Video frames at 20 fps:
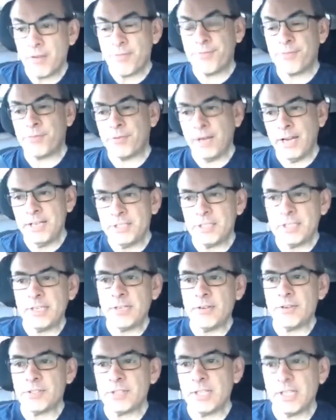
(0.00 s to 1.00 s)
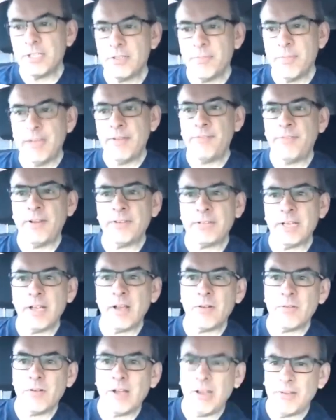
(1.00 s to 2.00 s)
people that are friends of yours that
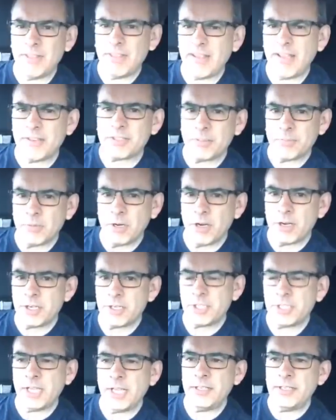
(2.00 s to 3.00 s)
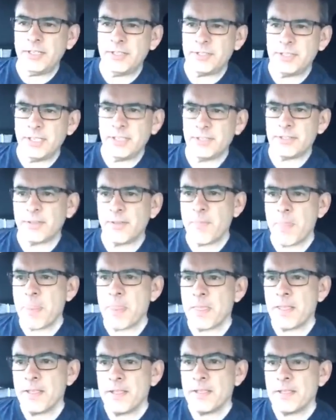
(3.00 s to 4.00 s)
you may found out, wow, they got some narcissistic
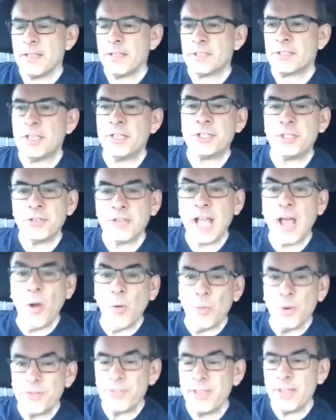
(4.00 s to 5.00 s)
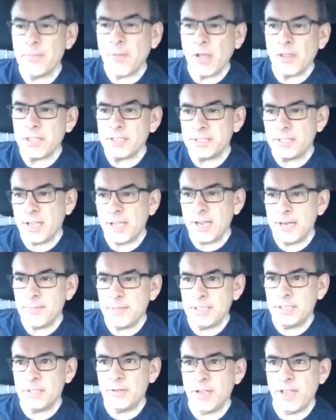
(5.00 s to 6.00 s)
tendencies. Since you're not with
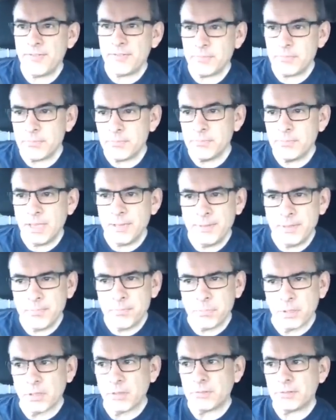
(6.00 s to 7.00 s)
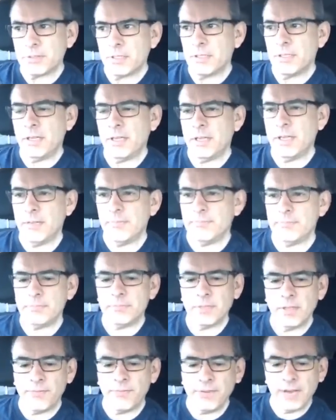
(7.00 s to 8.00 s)
them all the time and you haven't maybe built
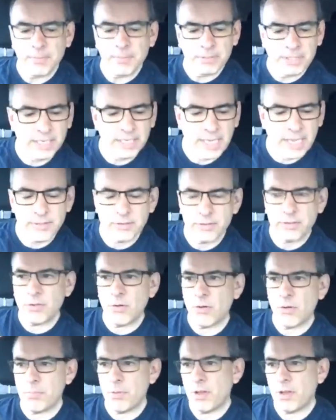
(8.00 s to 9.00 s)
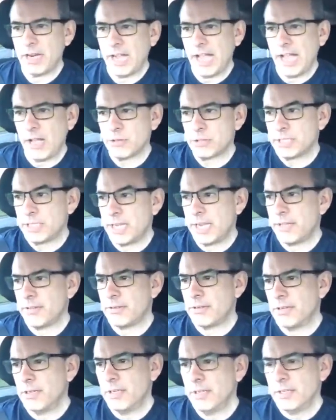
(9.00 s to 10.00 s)
a family together or bought
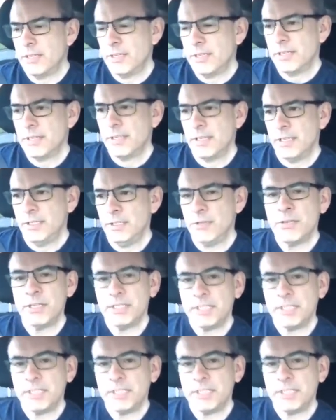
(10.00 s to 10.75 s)
a house together,